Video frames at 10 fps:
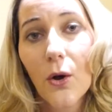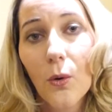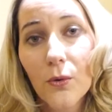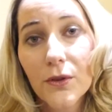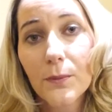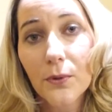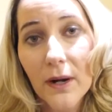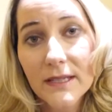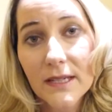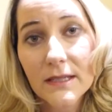or the
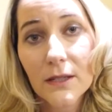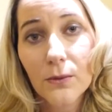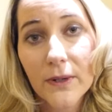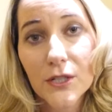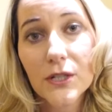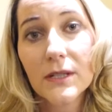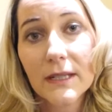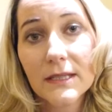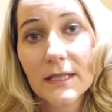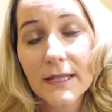process in which
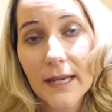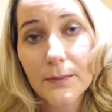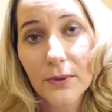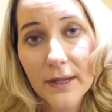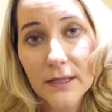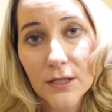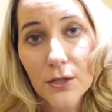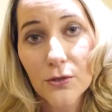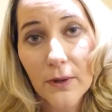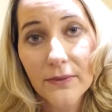needs to take place
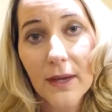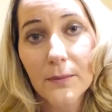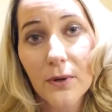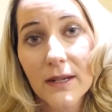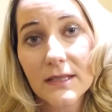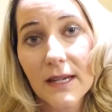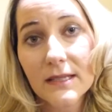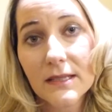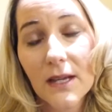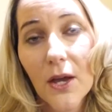throughout that
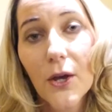process.